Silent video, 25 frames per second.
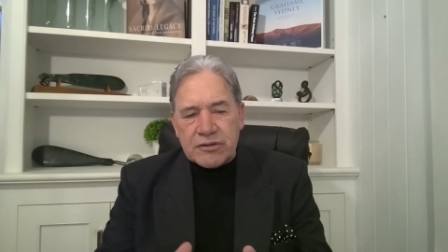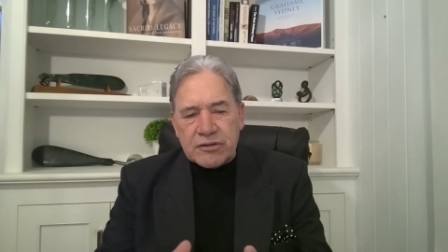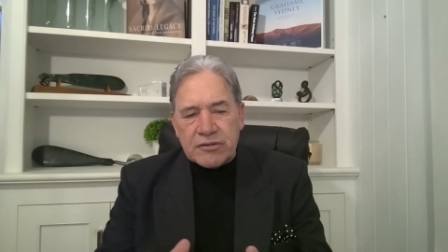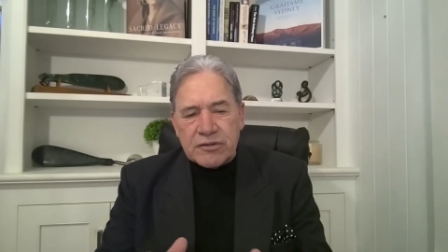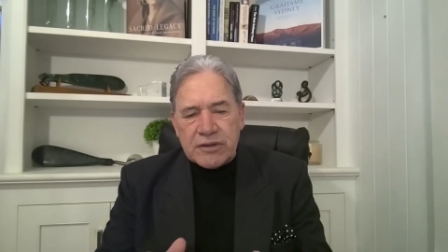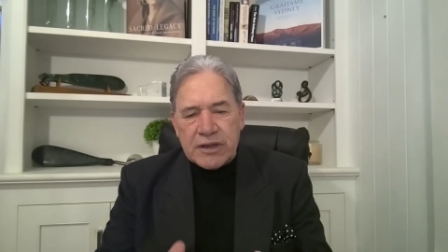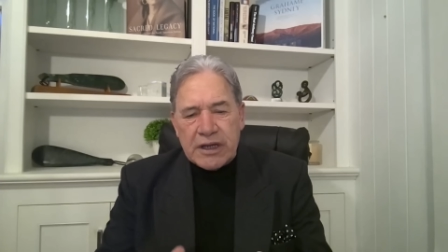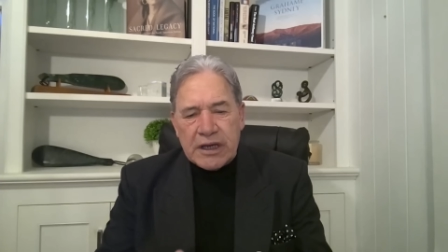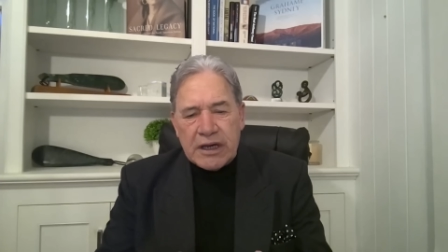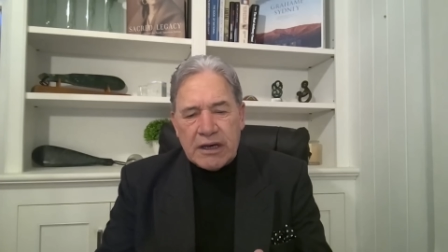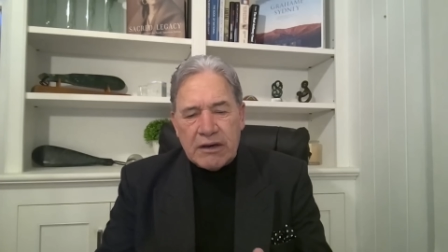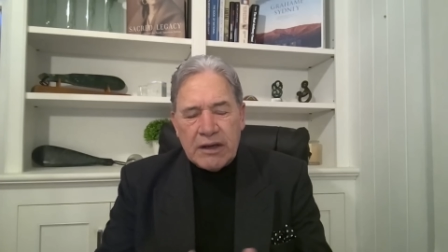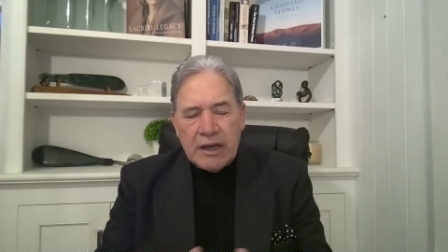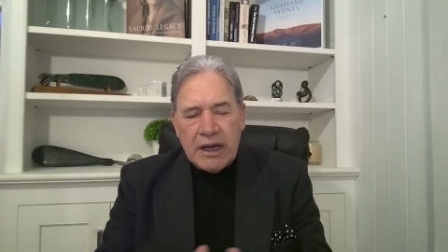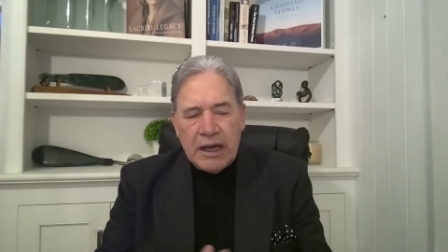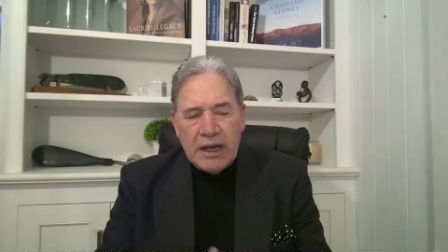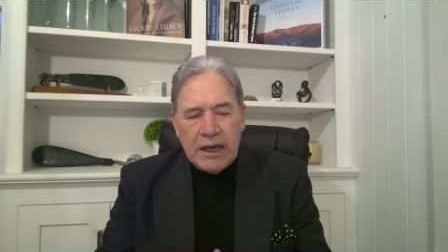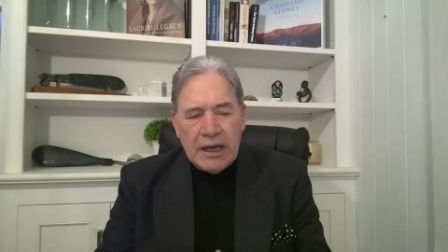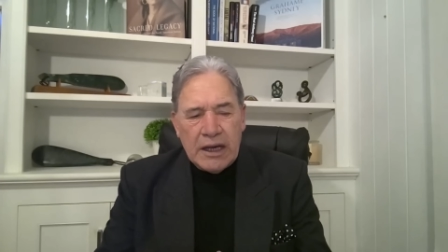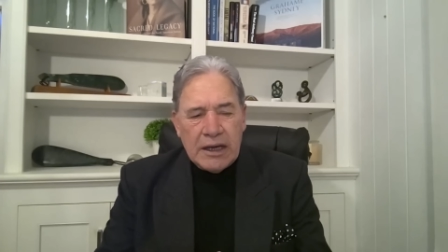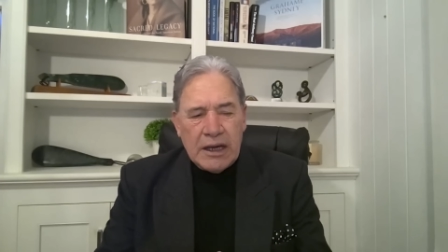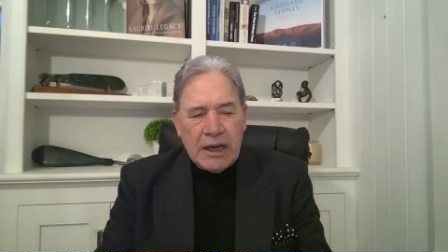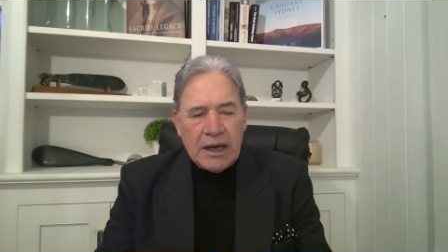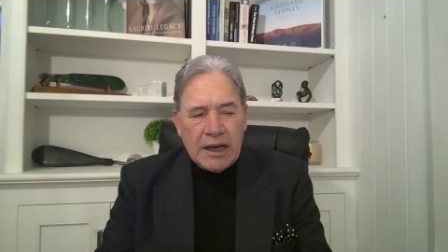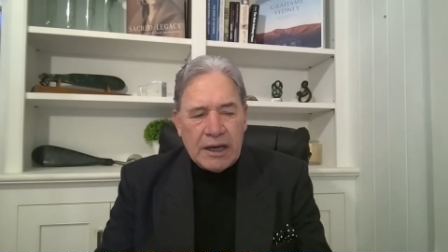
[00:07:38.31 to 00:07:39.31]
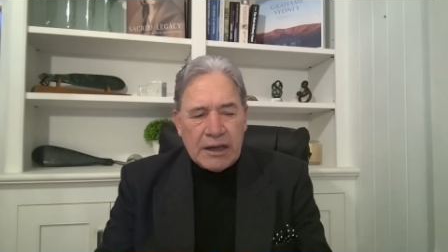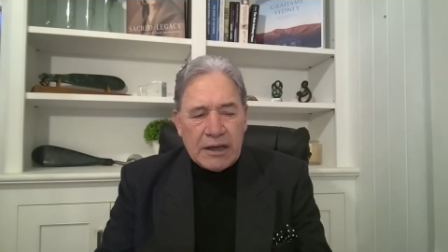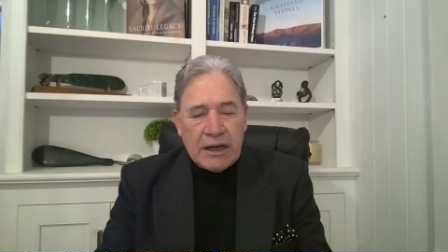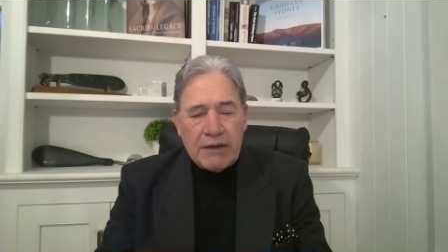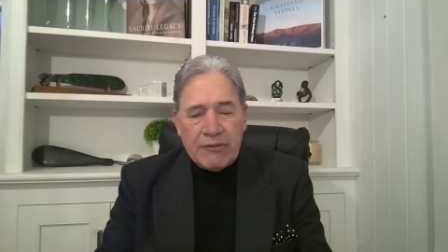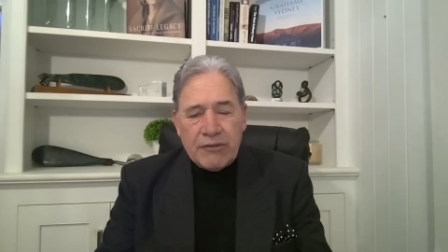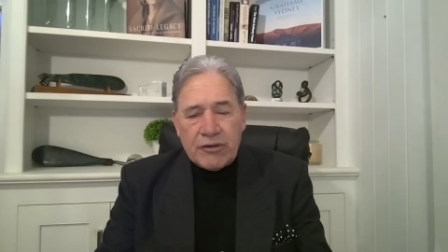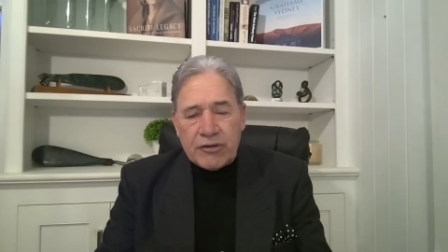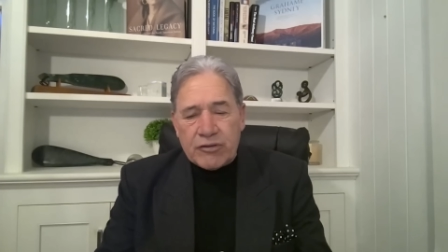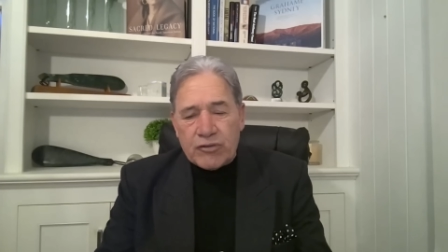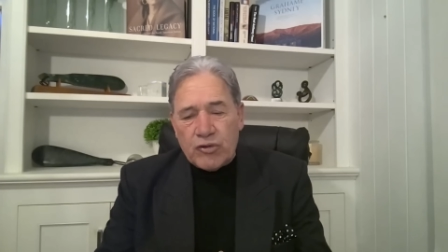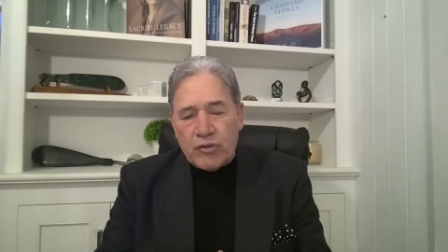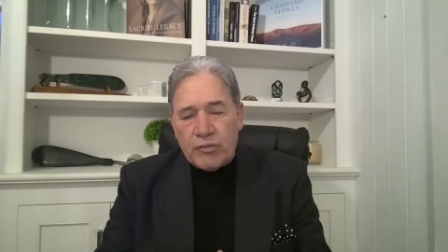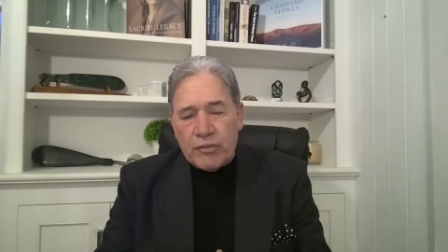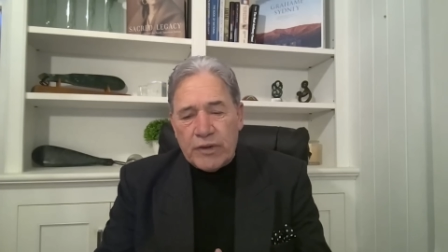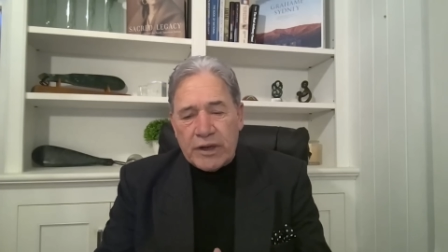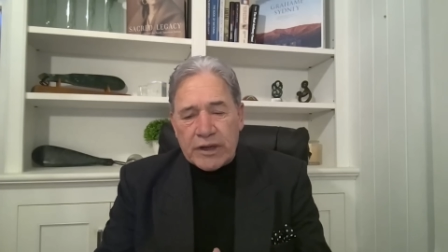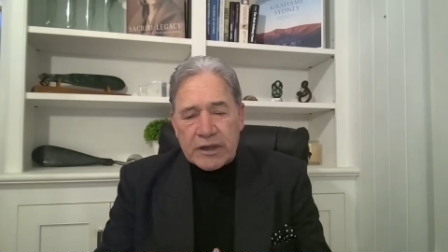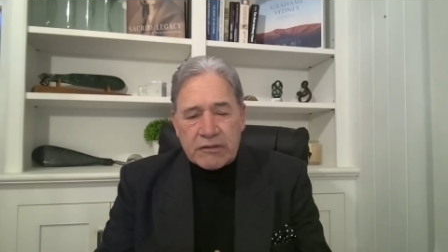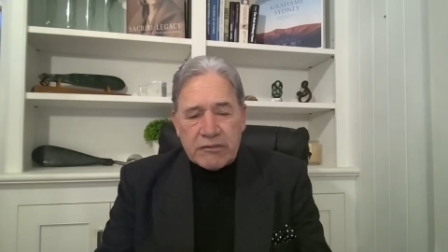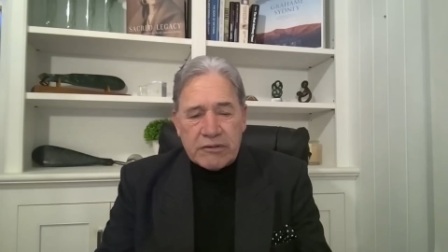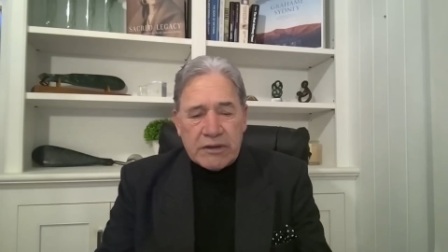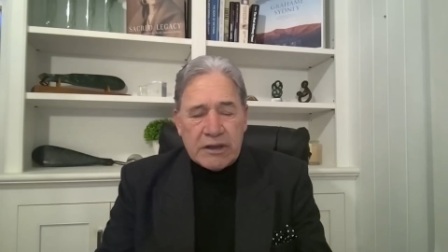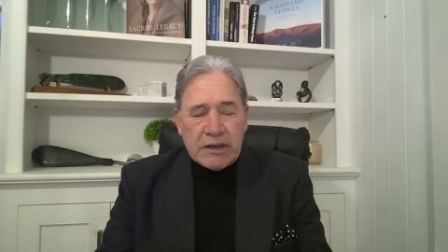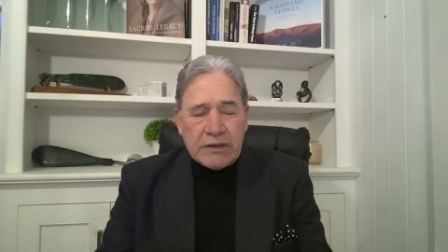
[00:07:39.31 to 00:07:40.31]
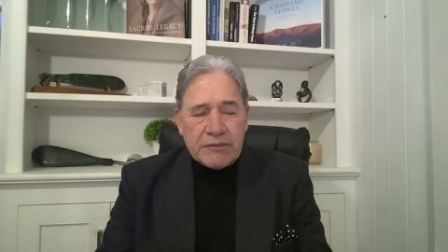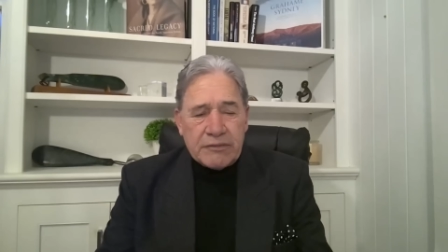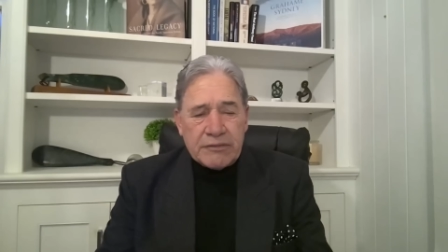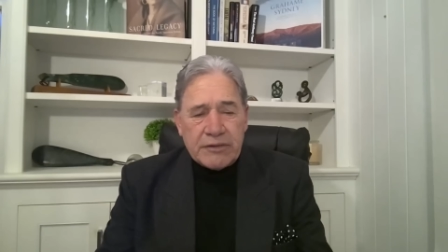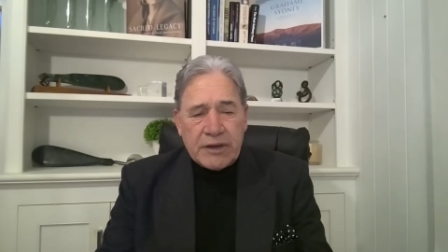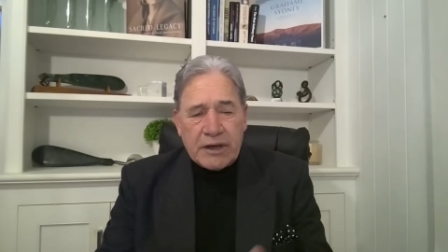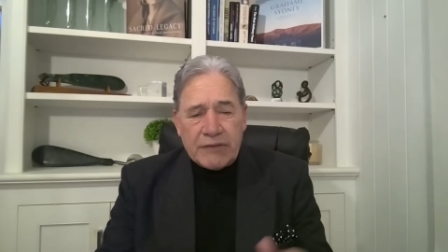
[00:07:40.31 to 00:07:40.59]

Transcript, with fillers: do now and I've heard it all my career.